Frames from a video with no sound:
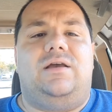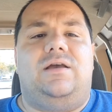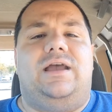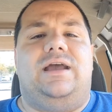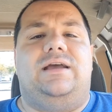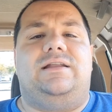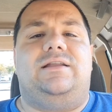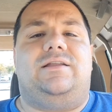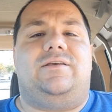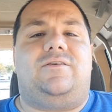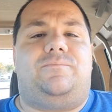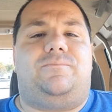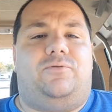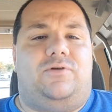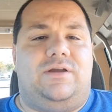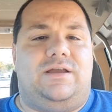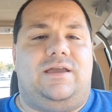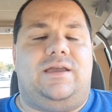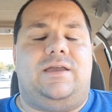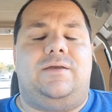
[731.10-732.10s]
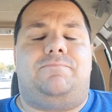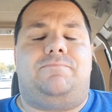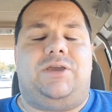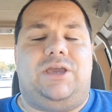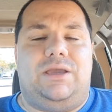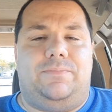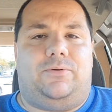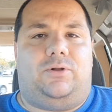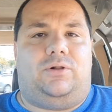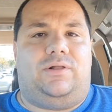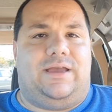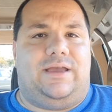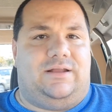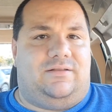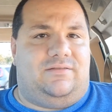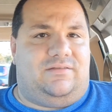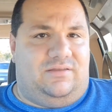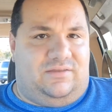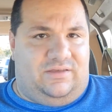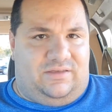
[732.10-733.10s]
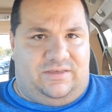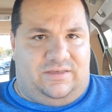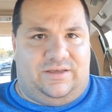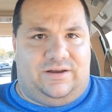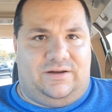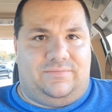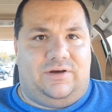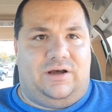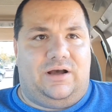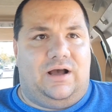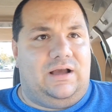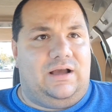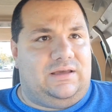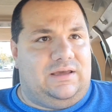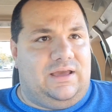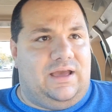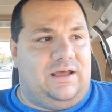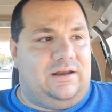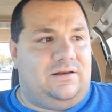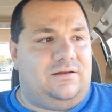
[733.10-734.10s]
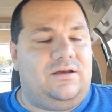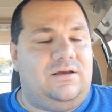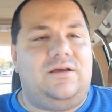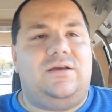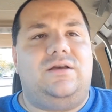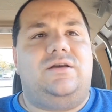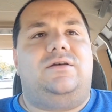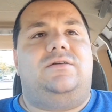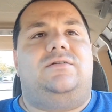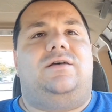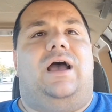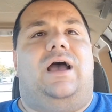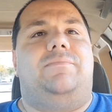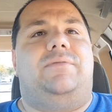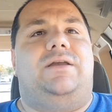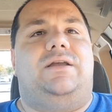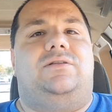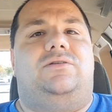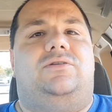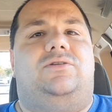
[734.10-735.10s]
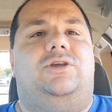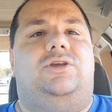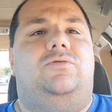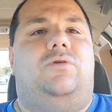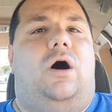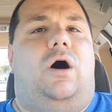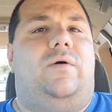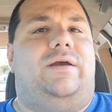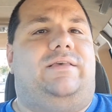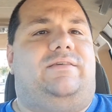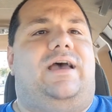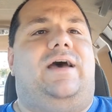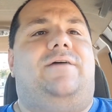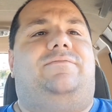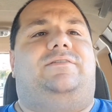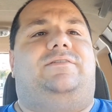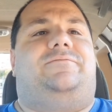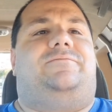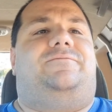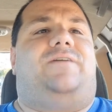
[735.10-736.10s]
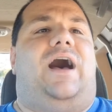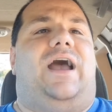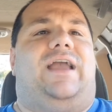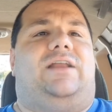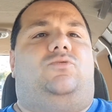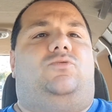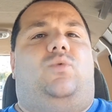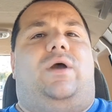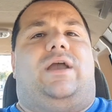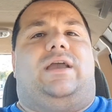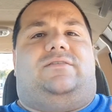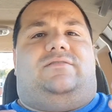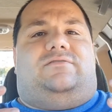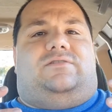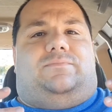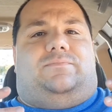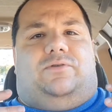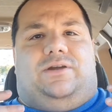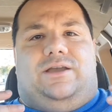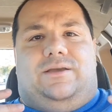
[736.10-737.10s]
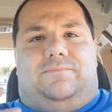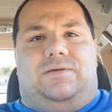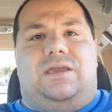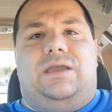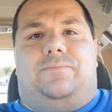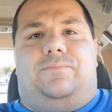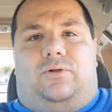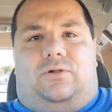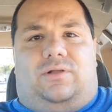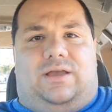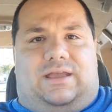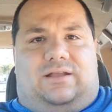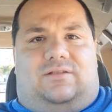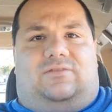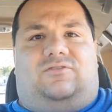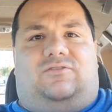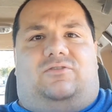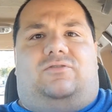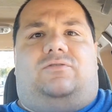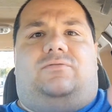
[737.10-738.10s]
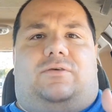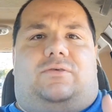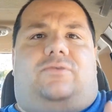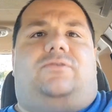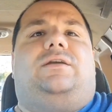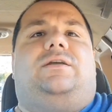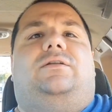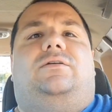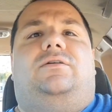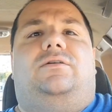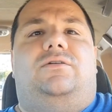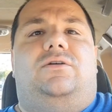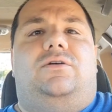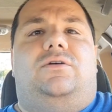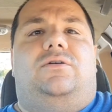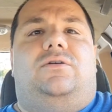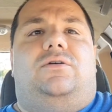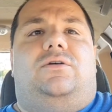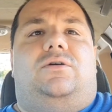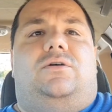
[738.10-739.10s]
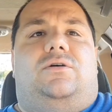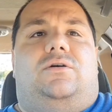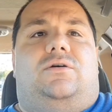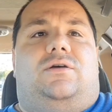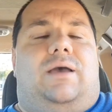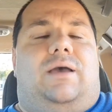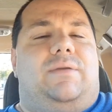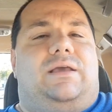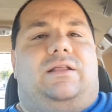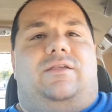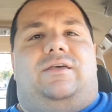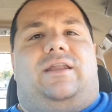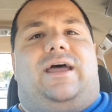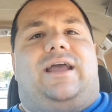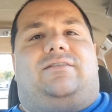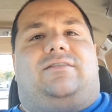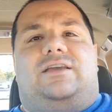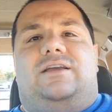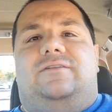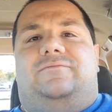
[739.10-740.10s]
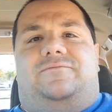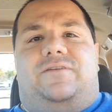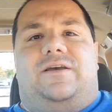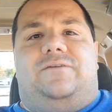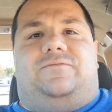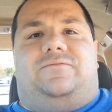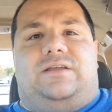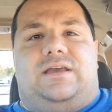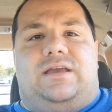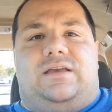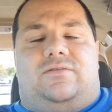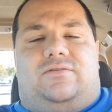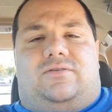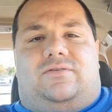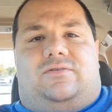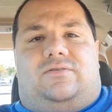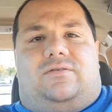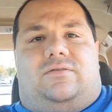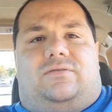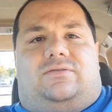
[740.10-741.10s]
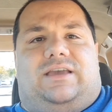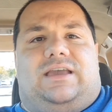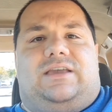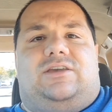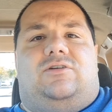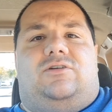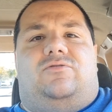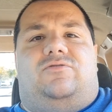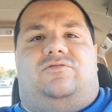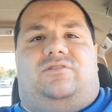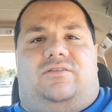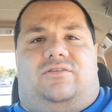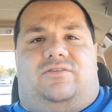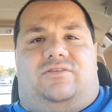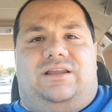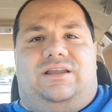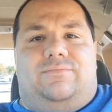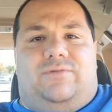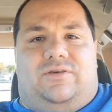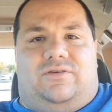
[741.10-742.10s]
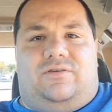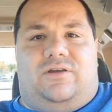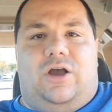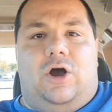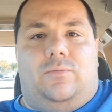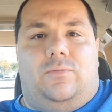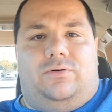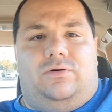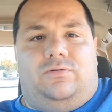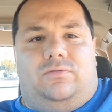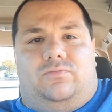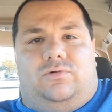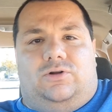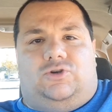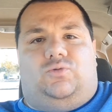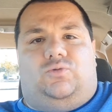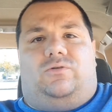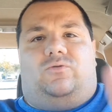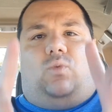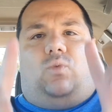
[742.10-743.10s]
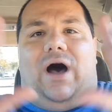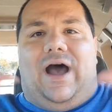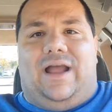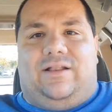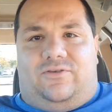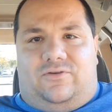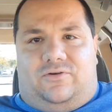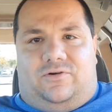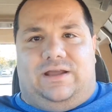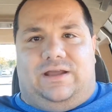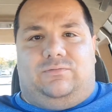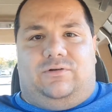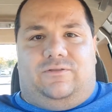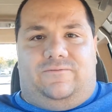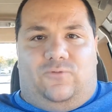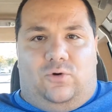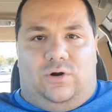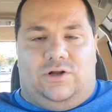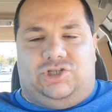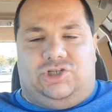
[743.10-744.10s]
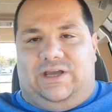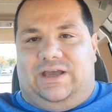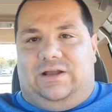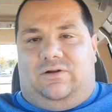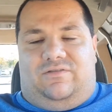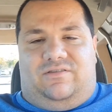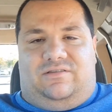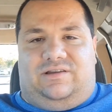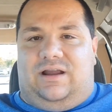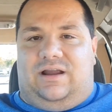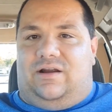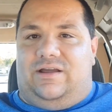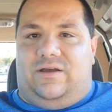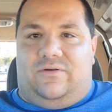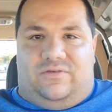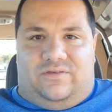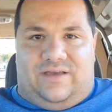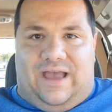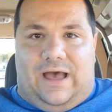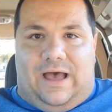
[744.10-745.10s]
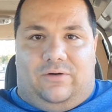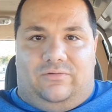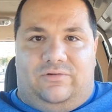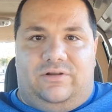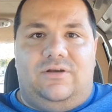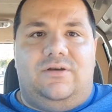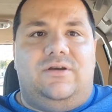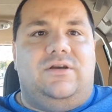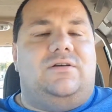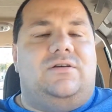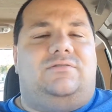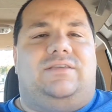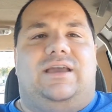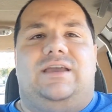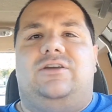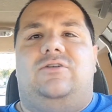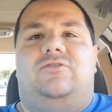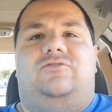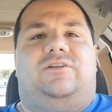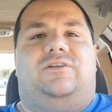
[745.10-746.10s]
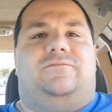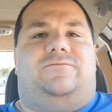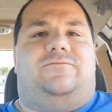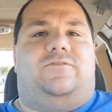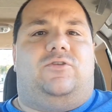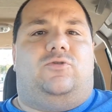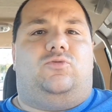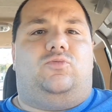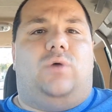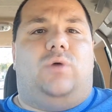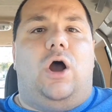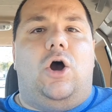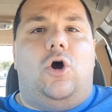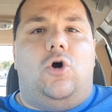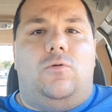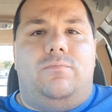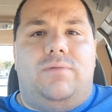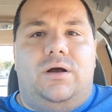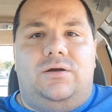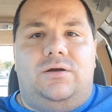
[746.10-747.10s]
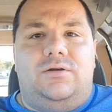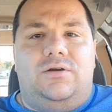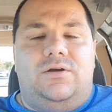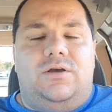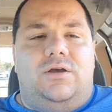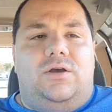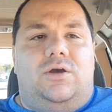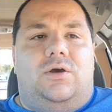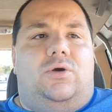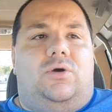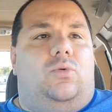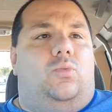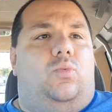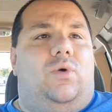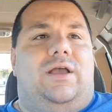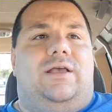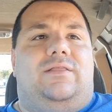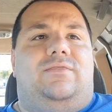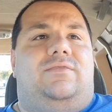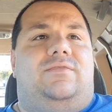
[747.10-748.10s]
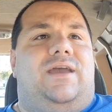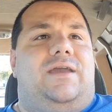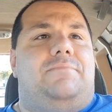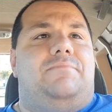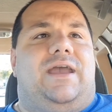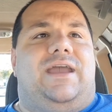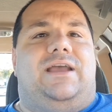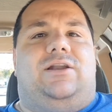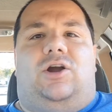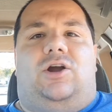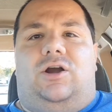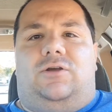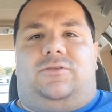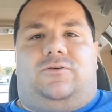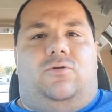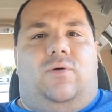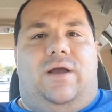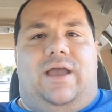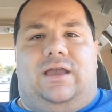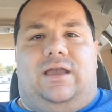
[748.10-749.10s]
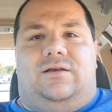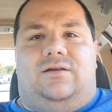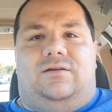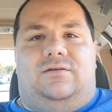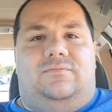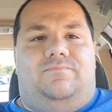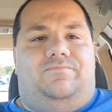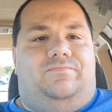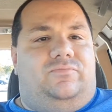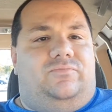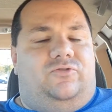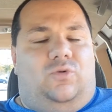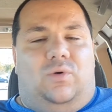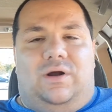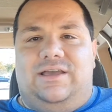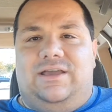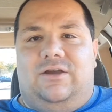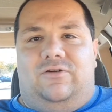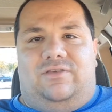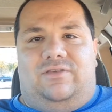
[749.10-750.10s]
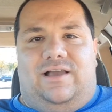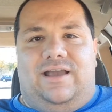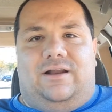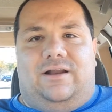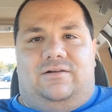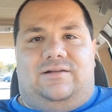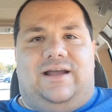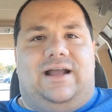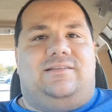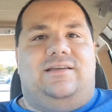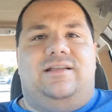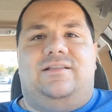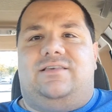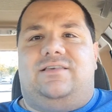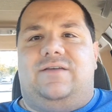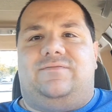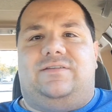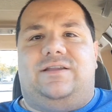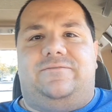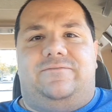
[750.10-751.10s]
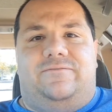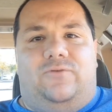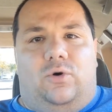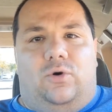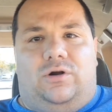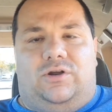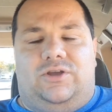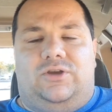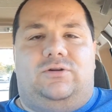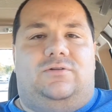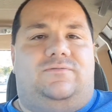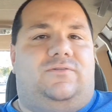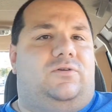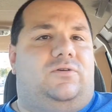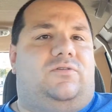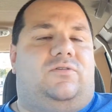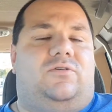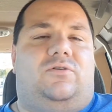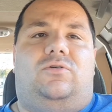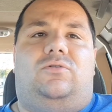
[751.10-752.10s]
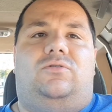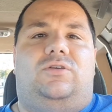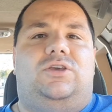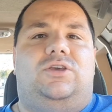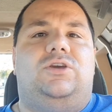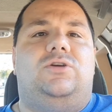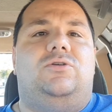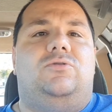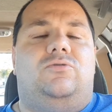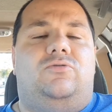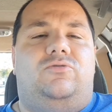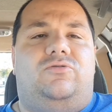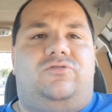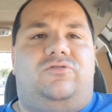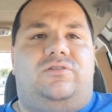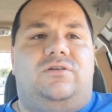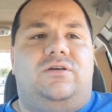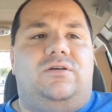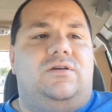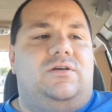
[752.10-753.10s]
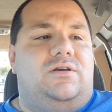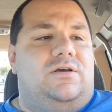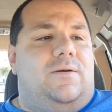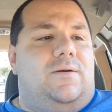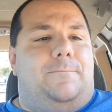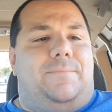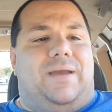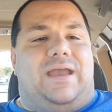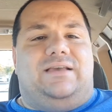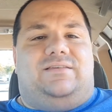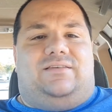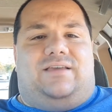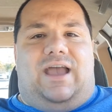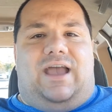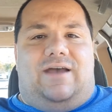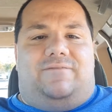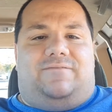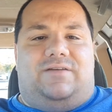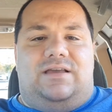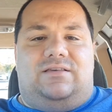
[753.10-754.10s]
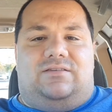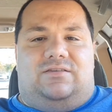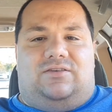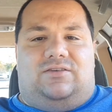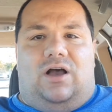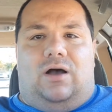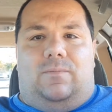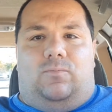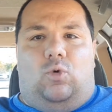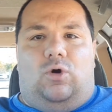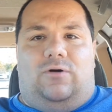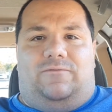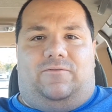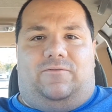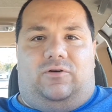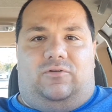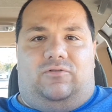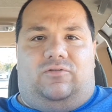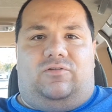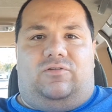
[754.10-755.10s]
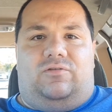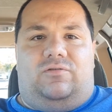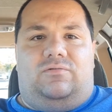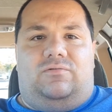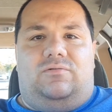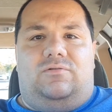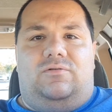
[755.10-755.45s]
and it is bringing people into the cinema again. I mean, you always have to find ways to bring people into the theater. I mean, in the 1950s, they used CinemaScope, which was widescreen with four-channel stereo sound. They used it for The Robe. When they made Earthquake, 20 years later, 1974, Universal used bass-heavy subwoofers,